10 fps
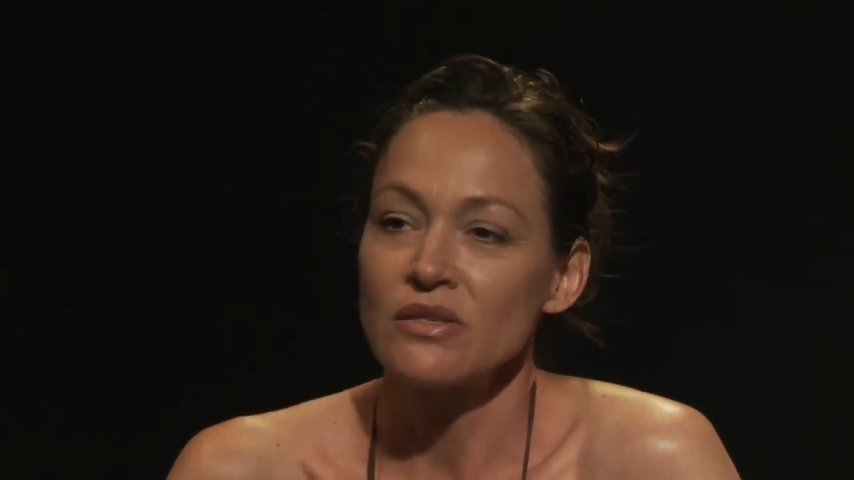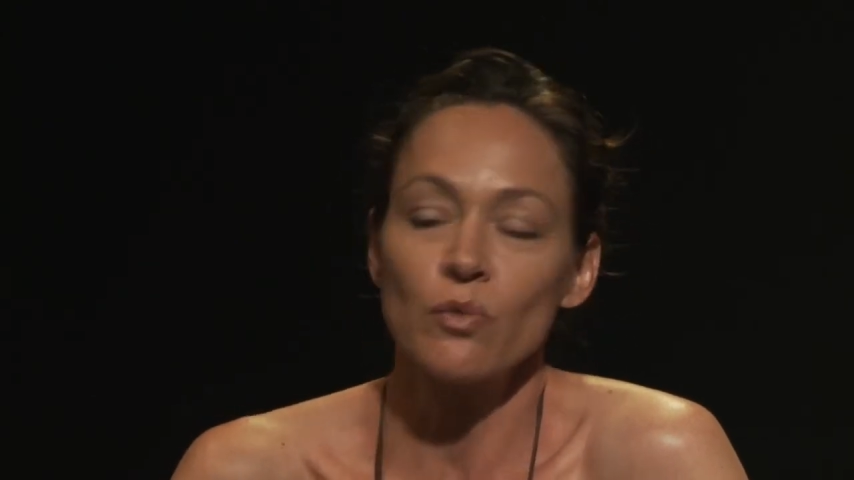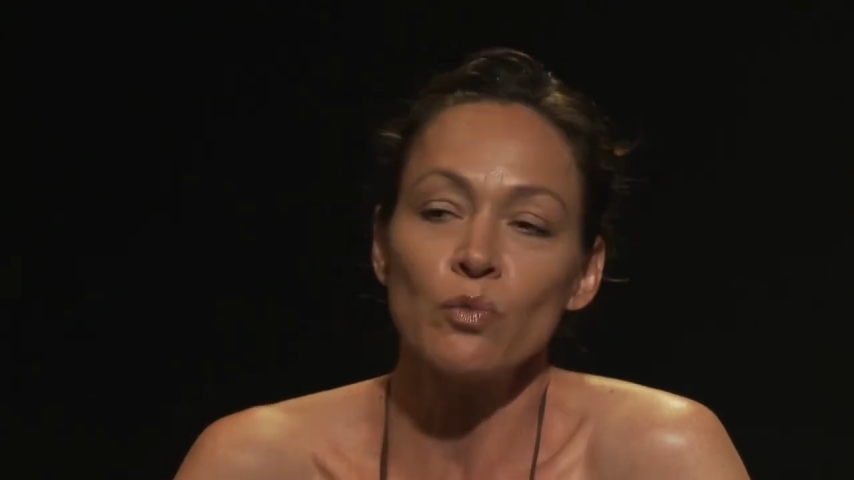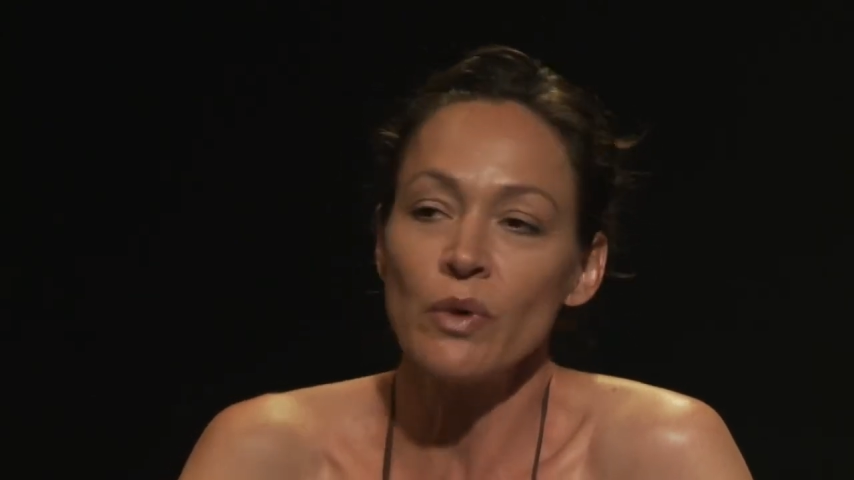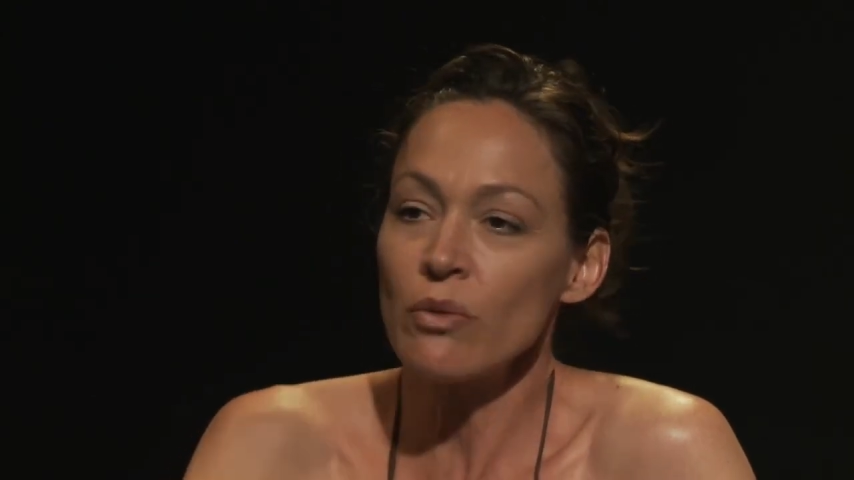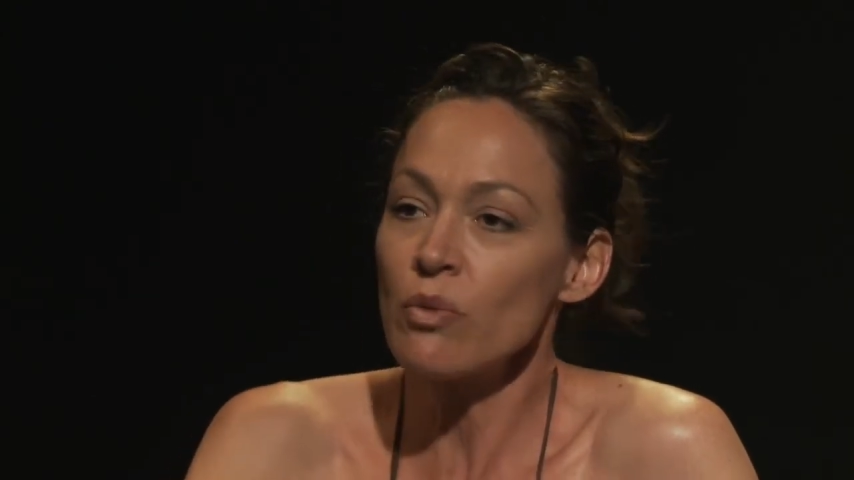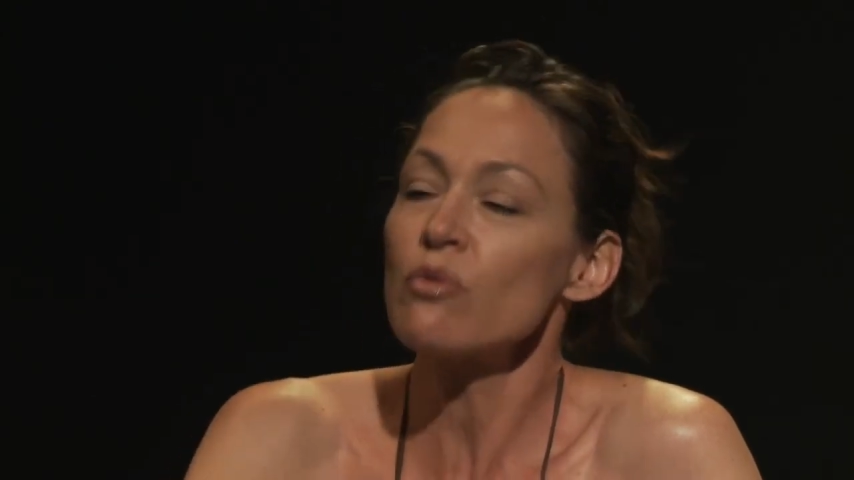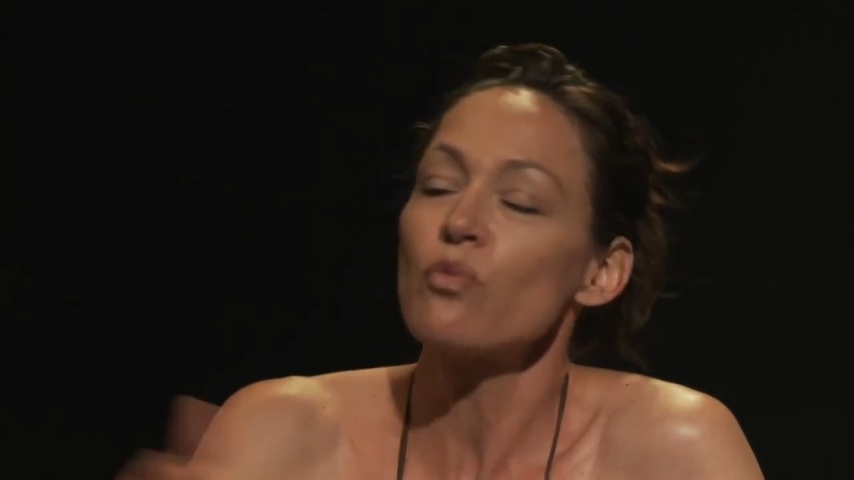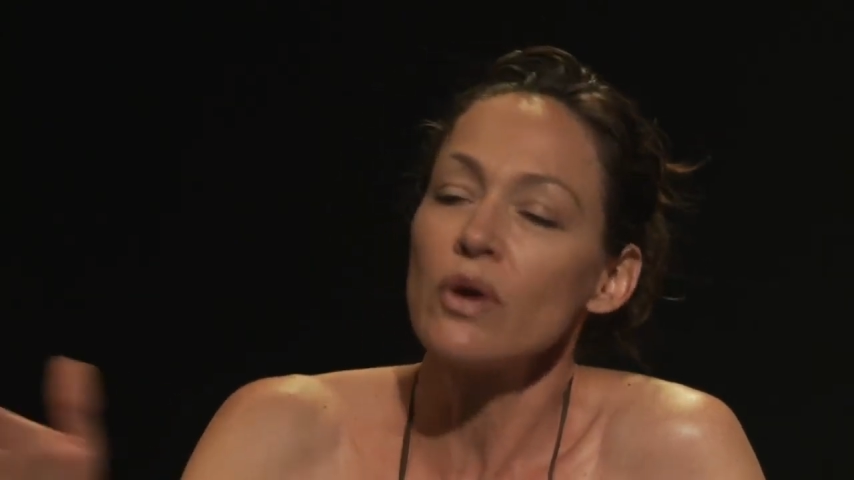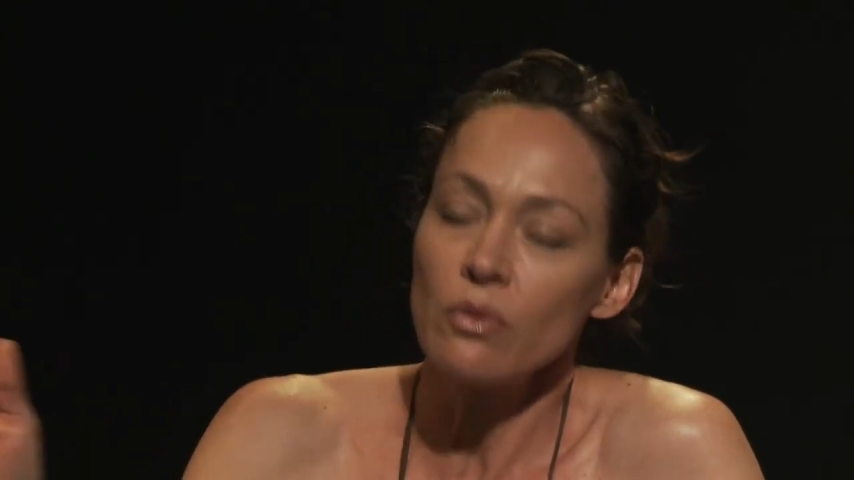So
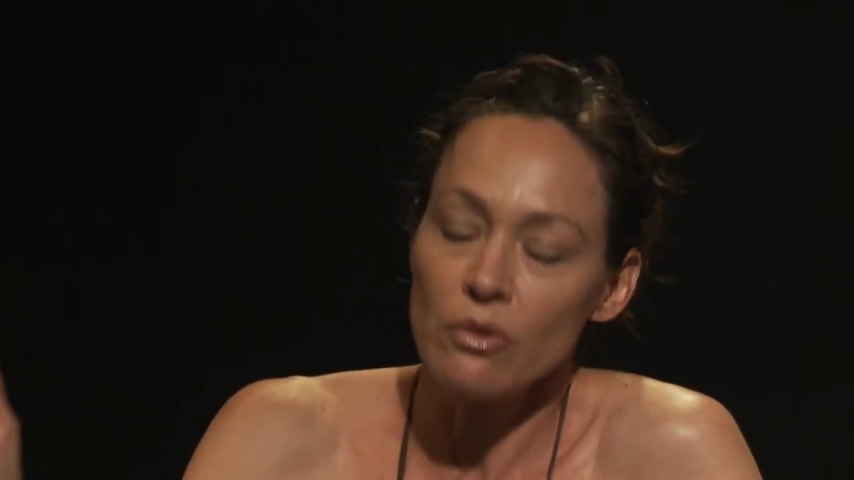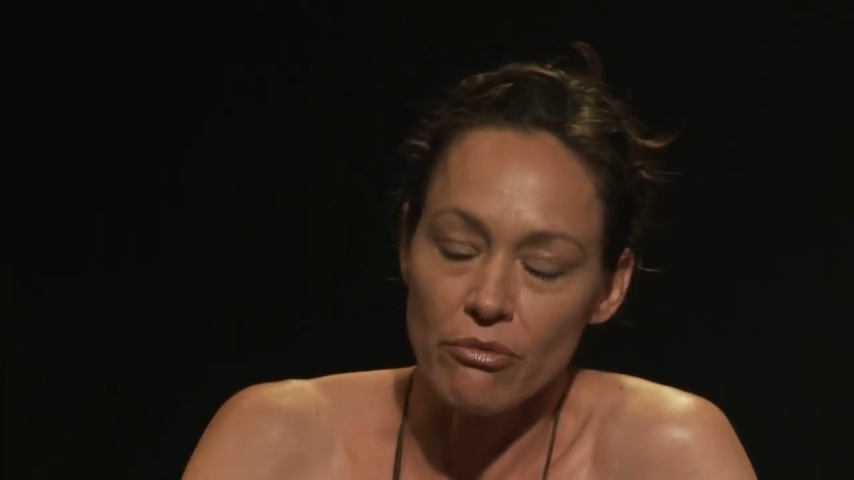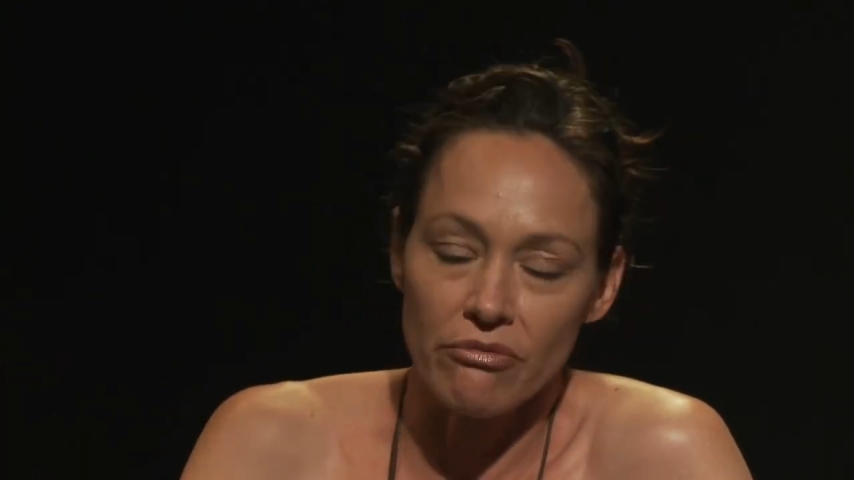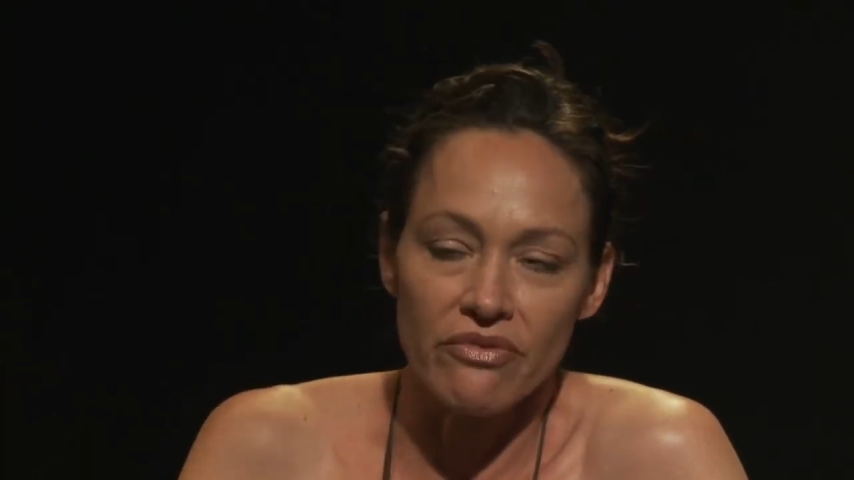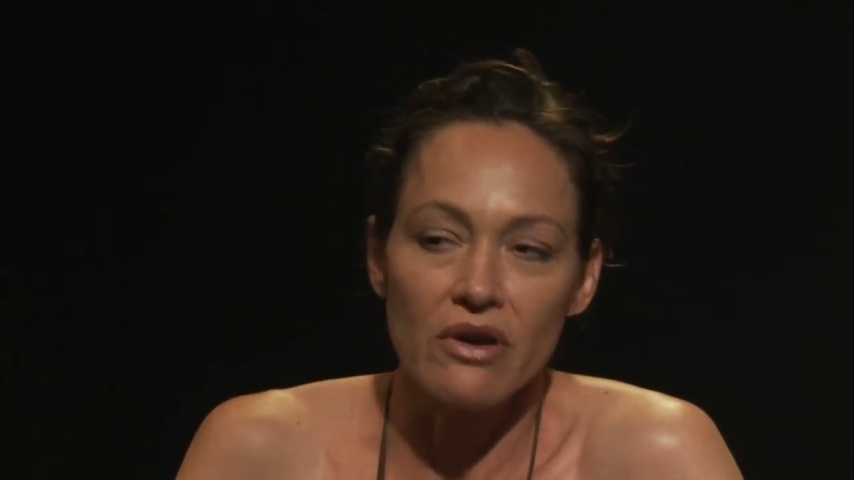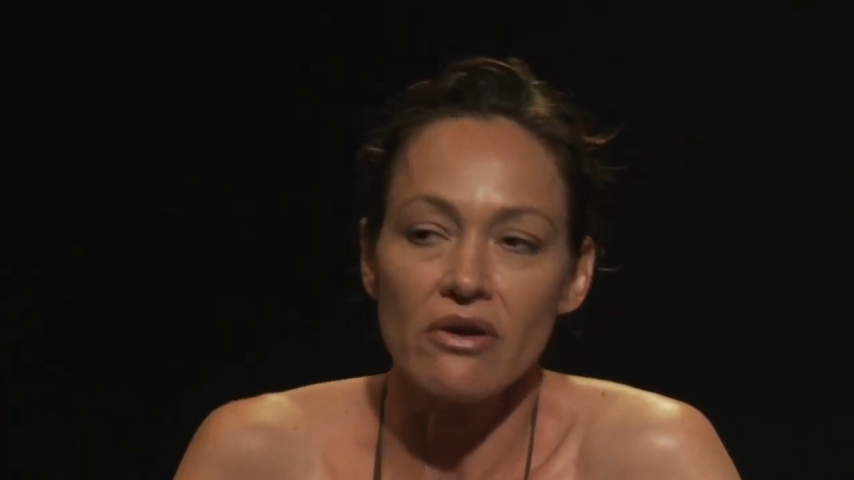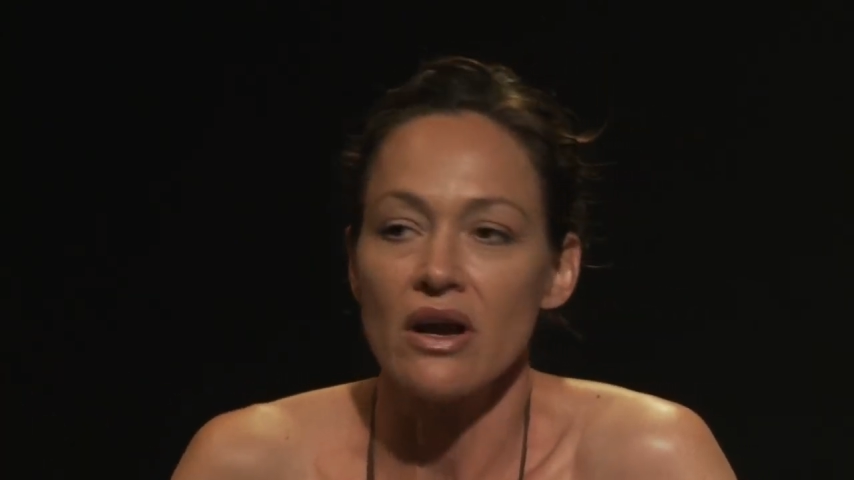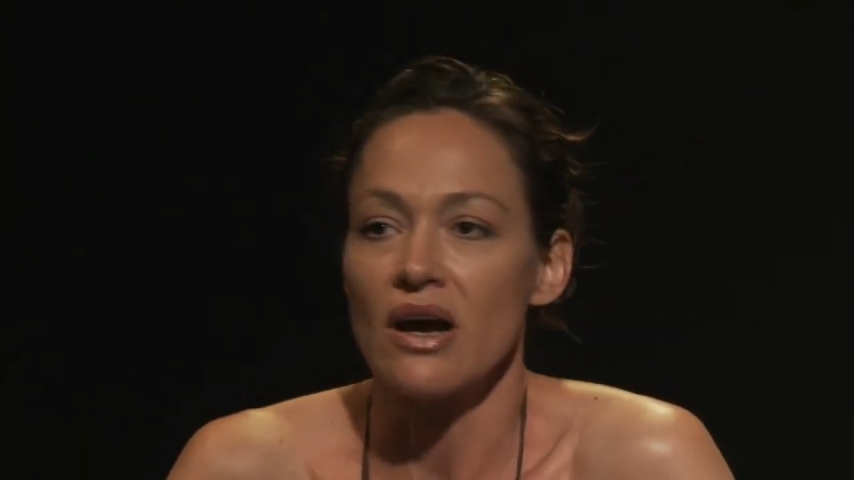we were very